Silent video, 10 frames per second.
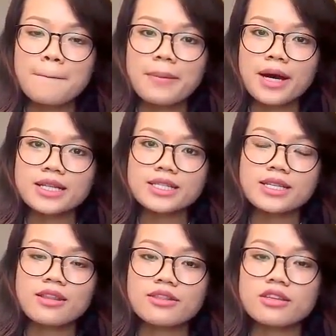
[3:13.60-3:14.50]
but
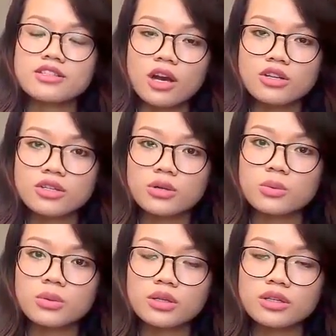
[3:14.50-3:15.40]
the doctor
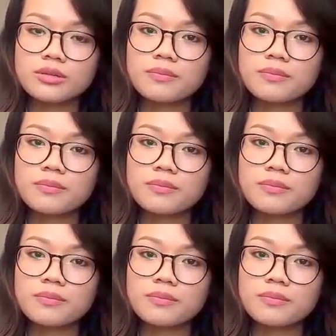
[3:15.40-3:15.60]
will